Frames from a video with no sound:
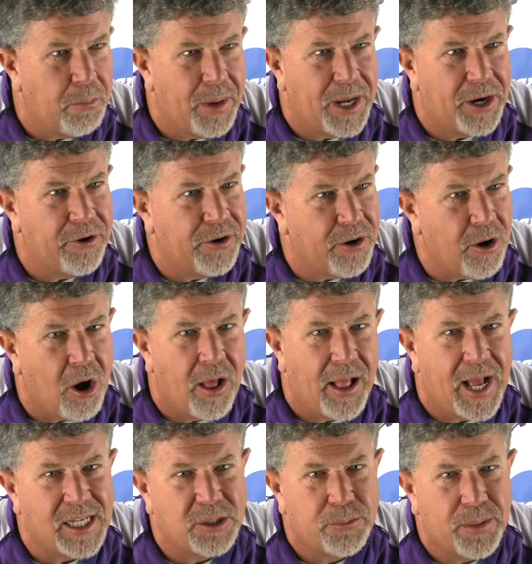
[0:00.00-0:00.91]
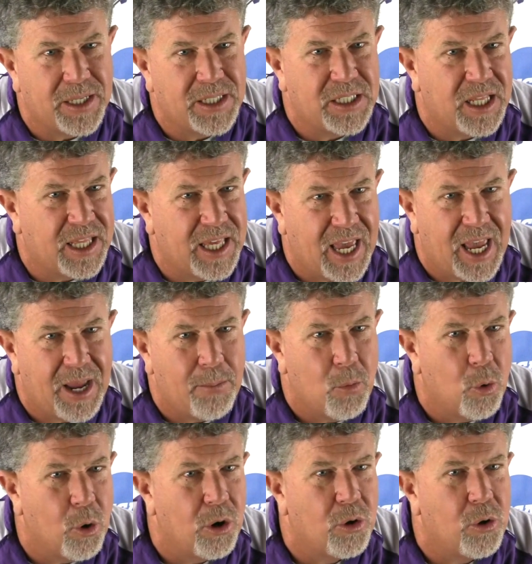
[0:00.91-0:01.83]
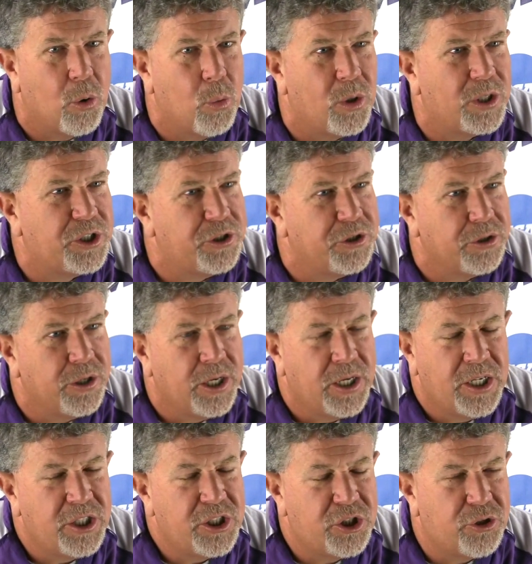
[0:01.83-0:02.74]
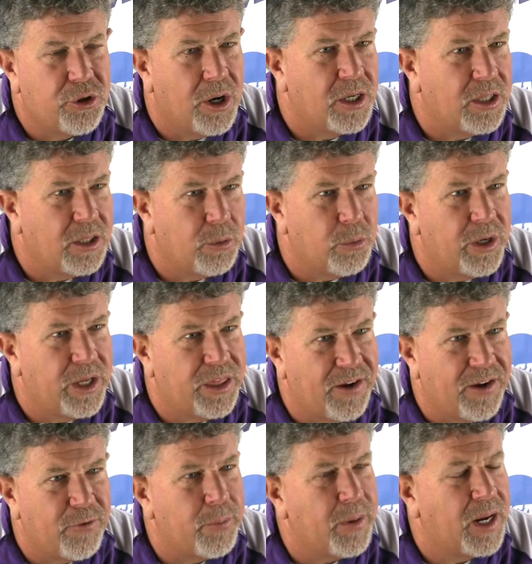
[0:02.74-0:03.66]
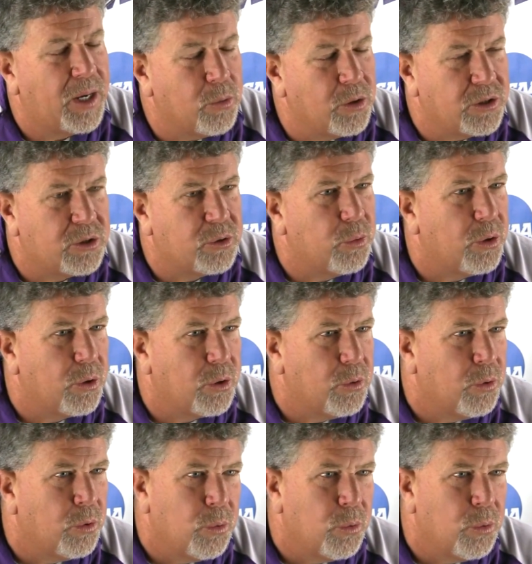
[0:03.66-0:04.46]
better in all aspects of the game, work on what you're struggling with. Everybody wants to work